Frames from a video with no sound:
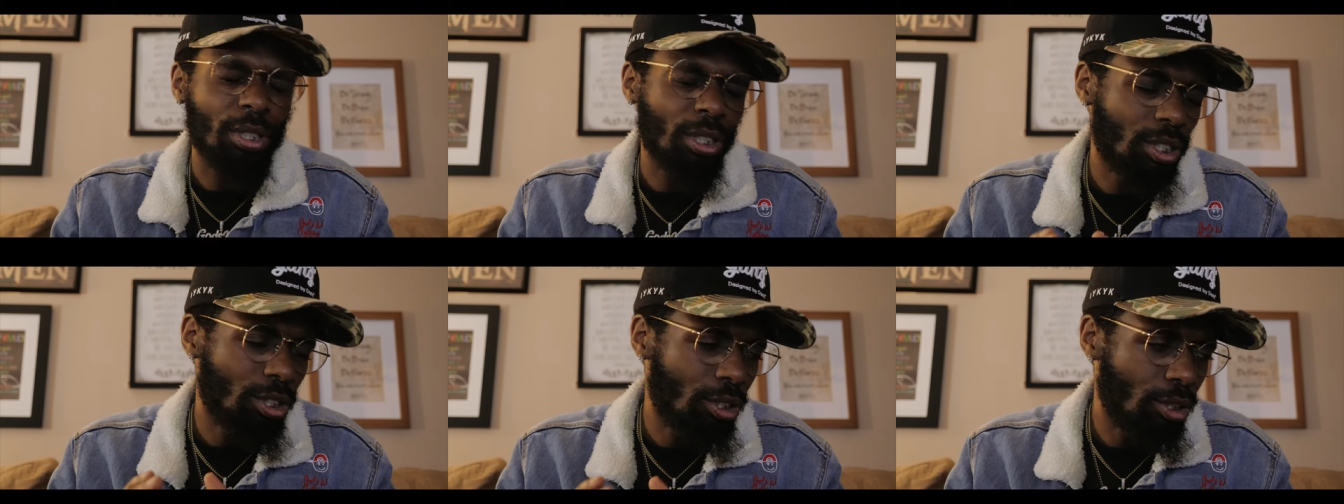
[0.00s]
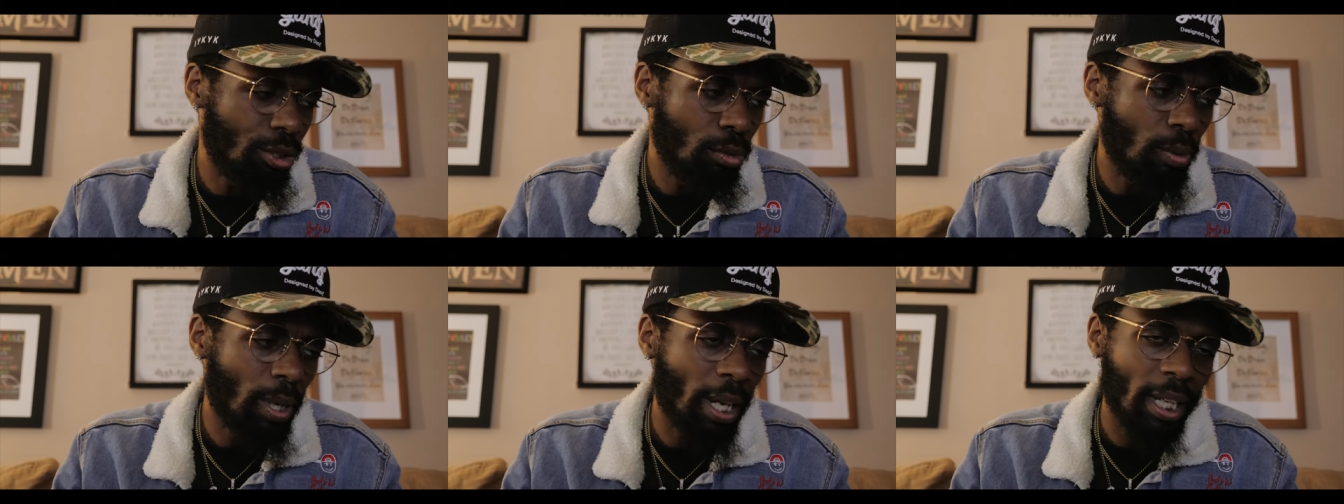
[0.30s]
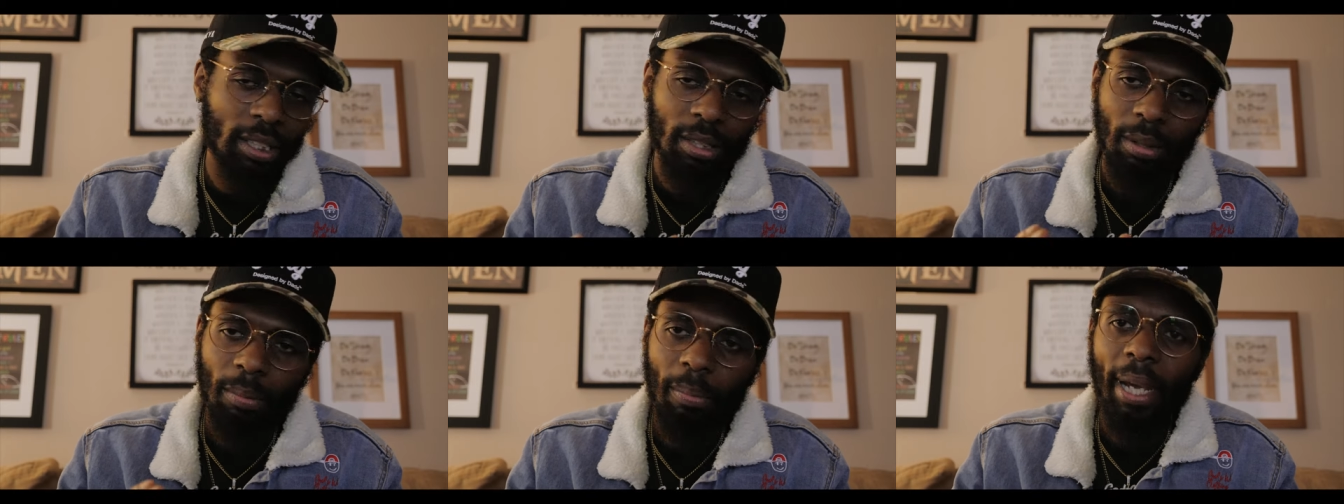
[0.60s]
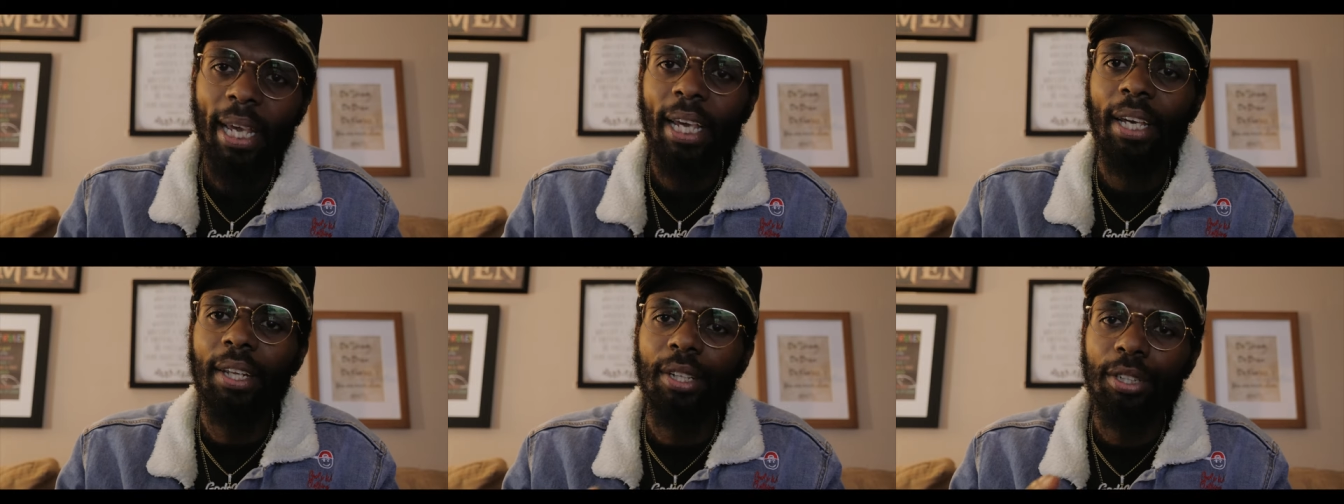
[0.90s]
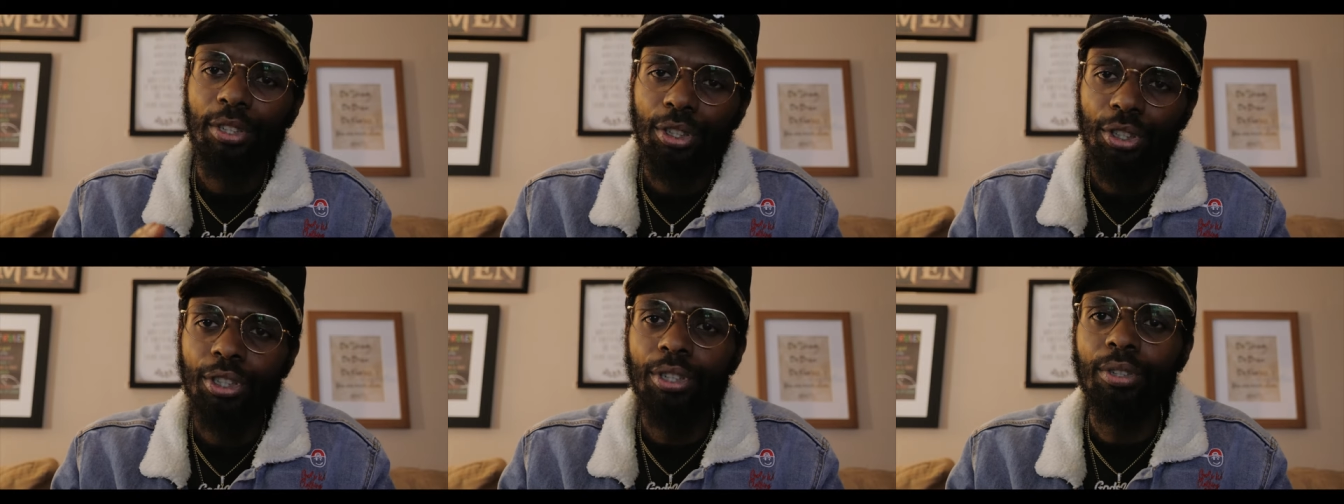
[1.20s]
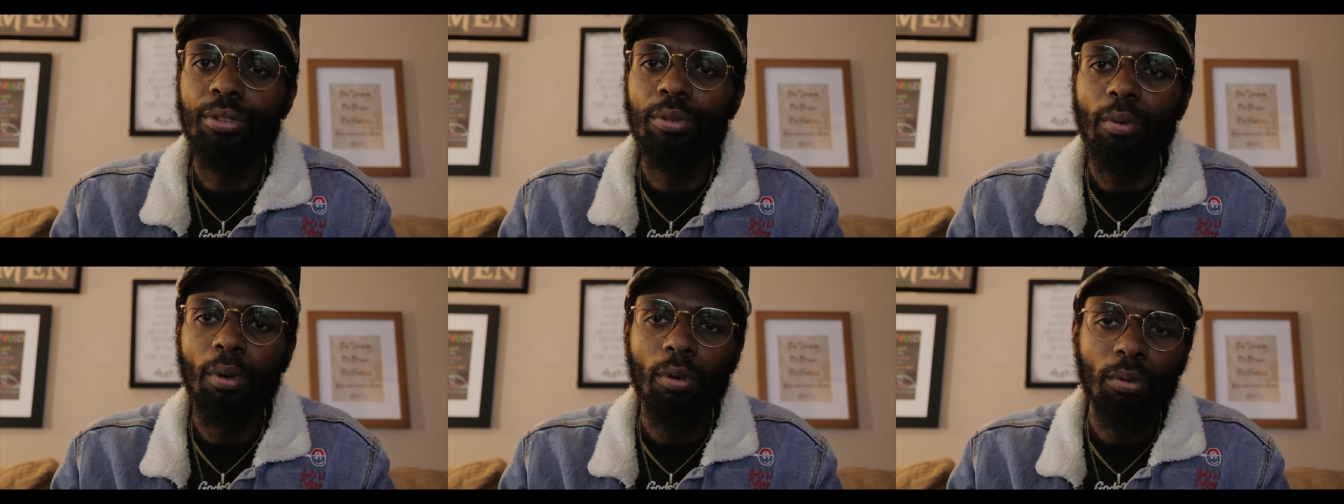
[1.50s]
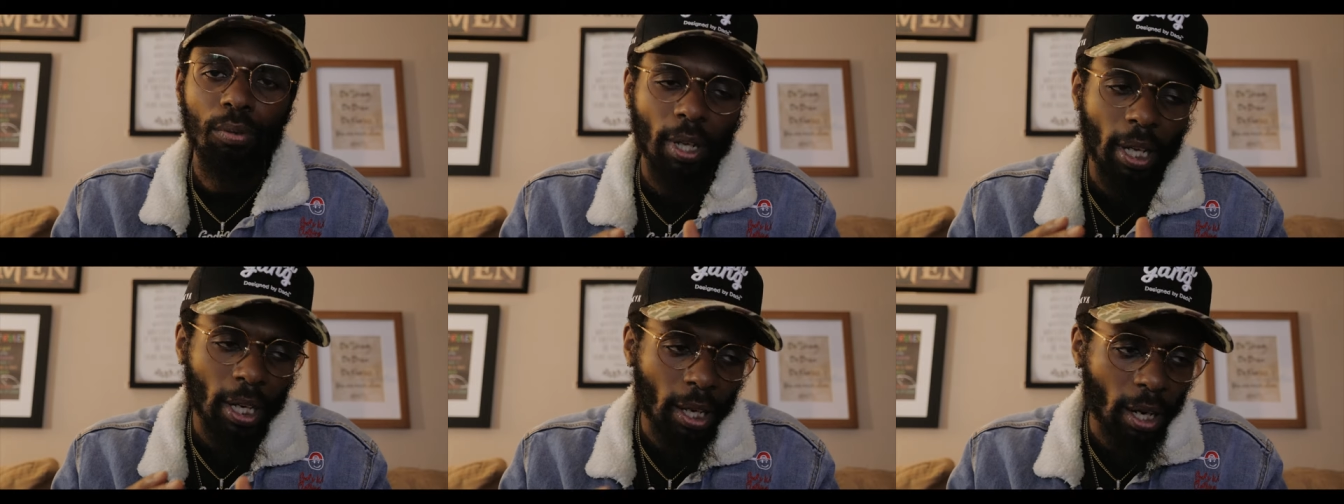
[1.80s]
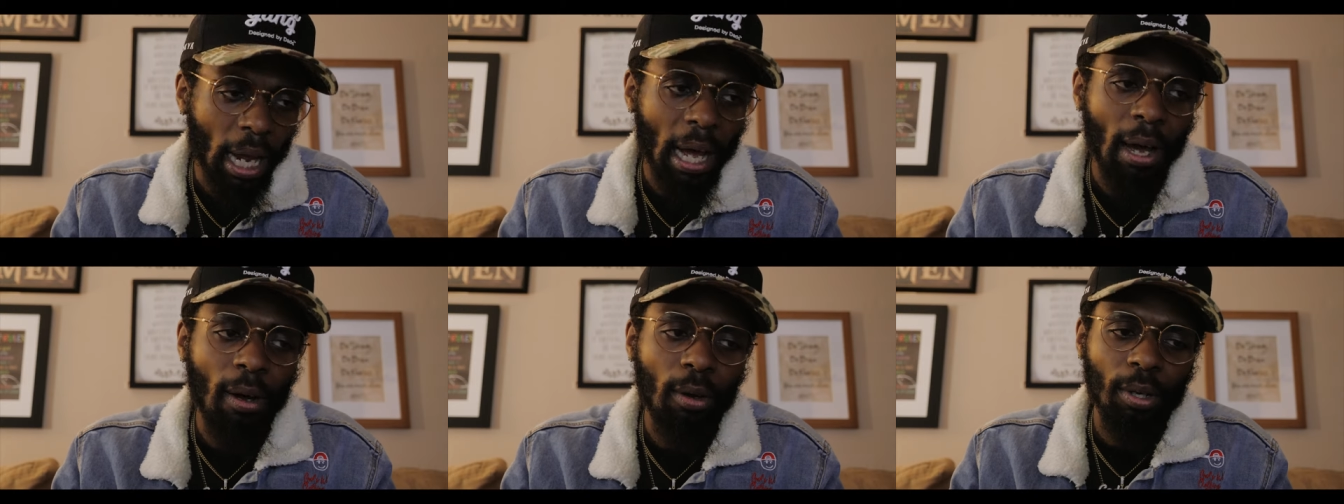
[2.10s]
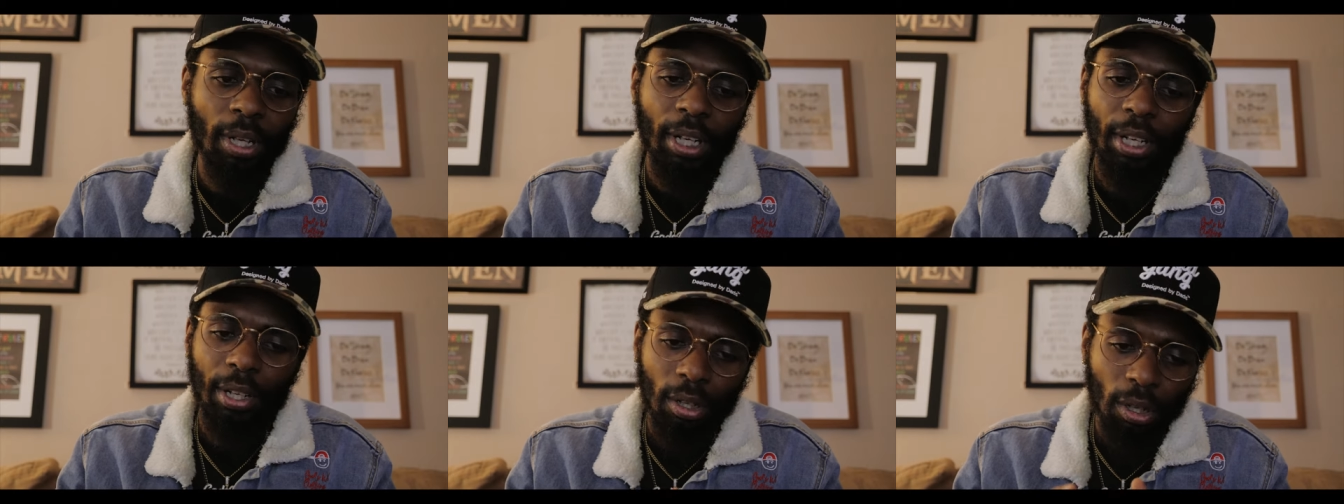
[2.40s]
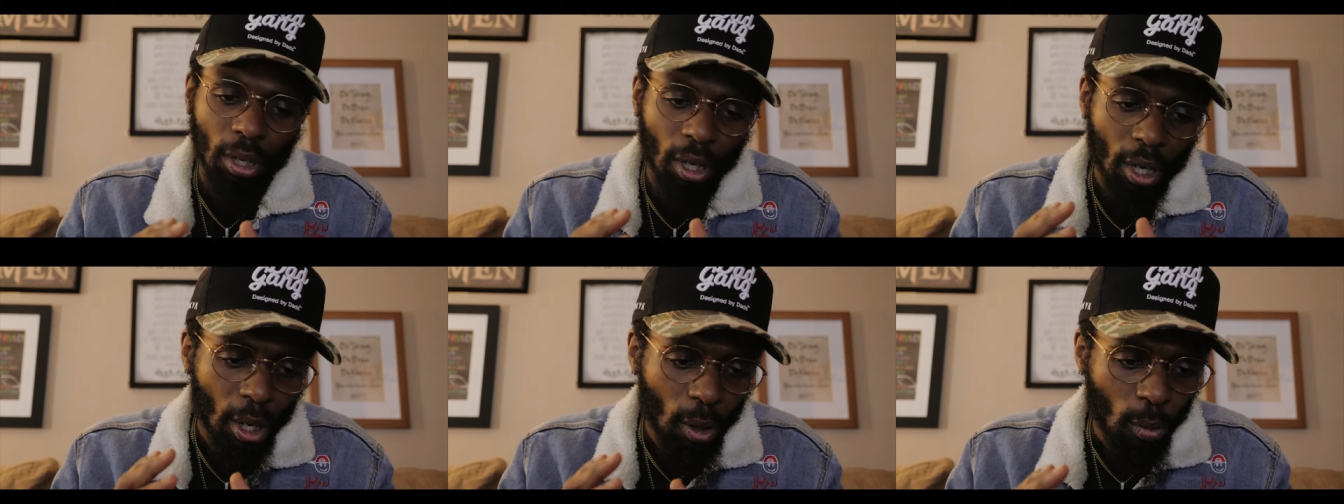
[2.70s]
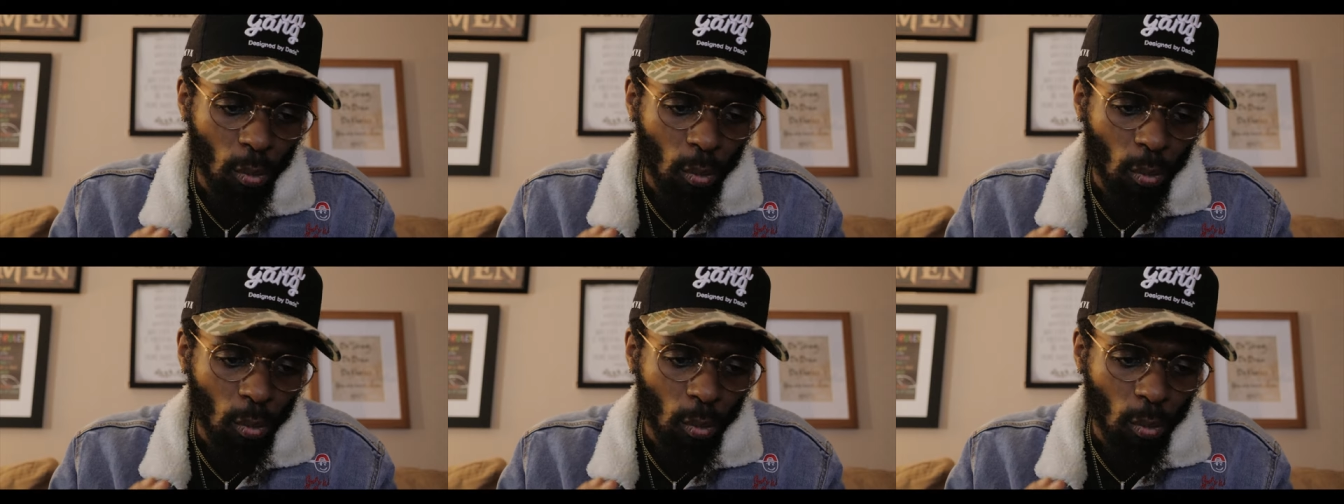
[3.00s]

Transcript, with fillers: just you as a man in general that are out here